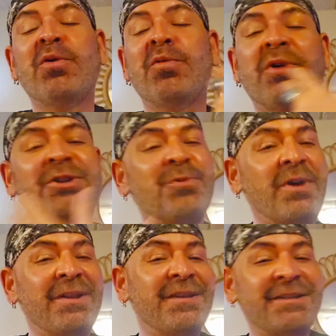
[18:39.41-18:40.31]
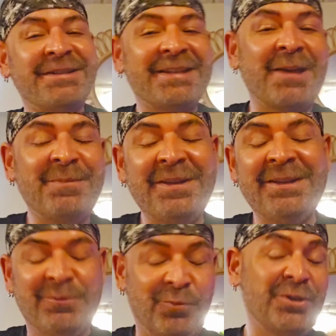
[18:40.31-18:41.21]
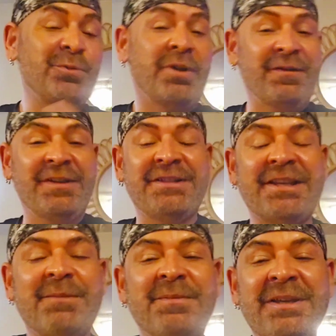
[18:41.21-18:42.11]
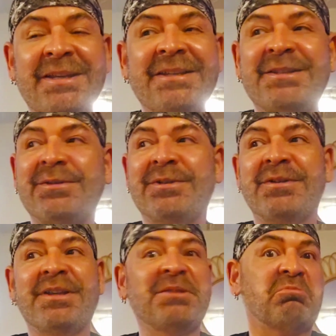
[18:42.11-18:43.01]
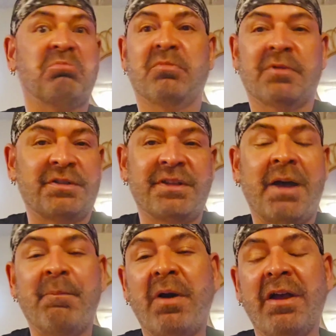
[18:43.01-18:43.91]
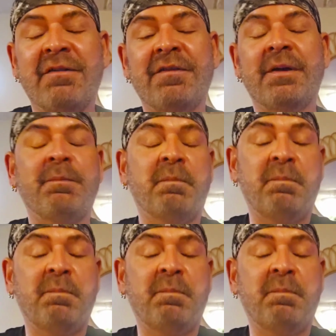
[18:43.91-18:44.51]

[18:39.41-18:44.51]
Which one of these semis was not part of the